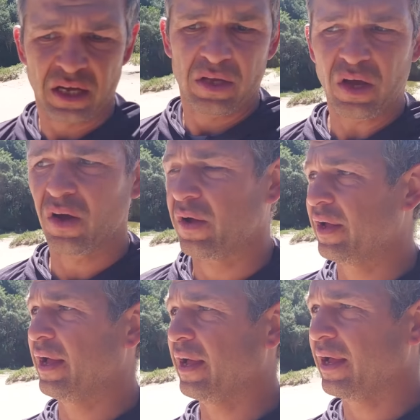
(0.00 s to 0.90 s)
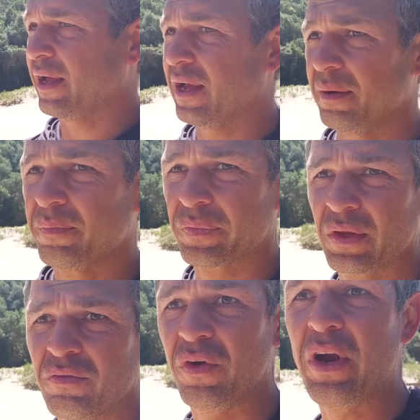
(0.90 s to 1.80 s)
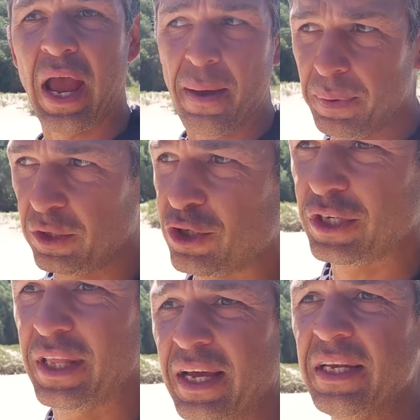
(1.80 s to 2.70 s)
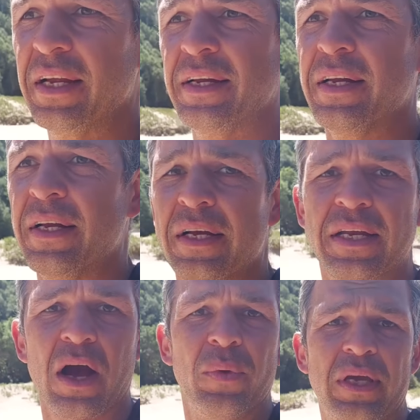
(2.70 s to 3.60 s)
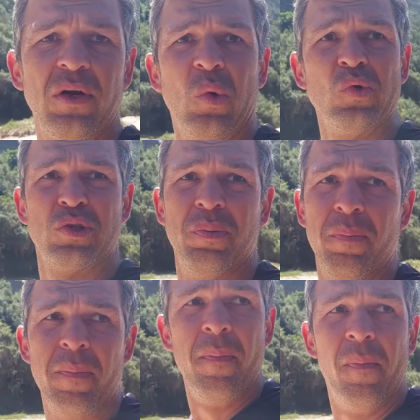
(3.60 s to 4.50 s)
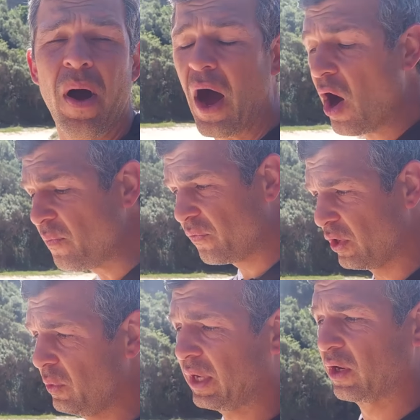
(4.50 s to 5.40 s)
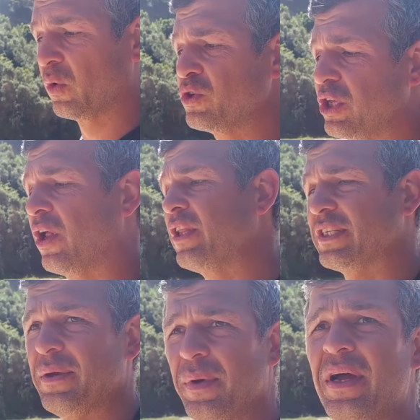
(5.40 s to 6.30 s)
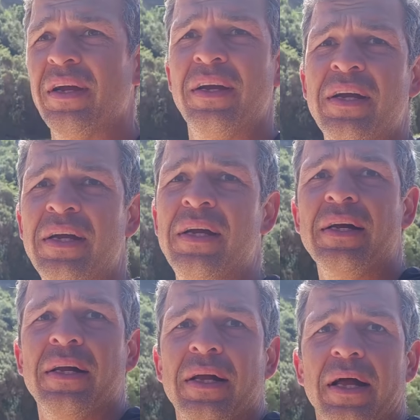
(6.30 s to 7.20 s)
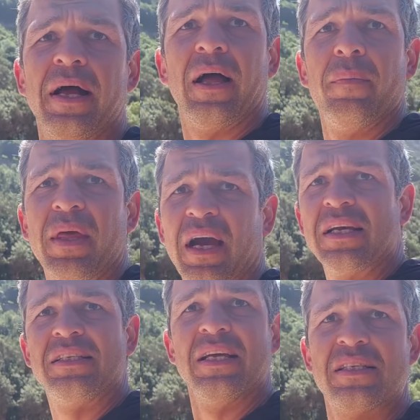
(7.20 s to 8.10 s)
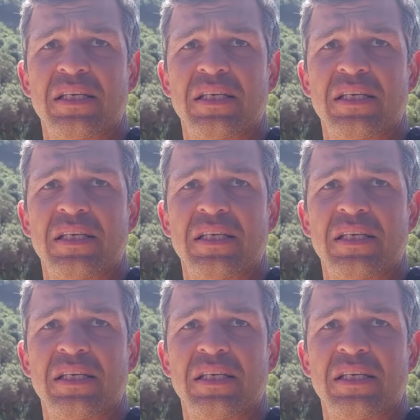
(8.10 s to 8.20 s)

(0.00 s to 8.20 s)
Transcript: yeah, very happy to see that. Now we can launch, hopefully we can launch the whole December. The guys did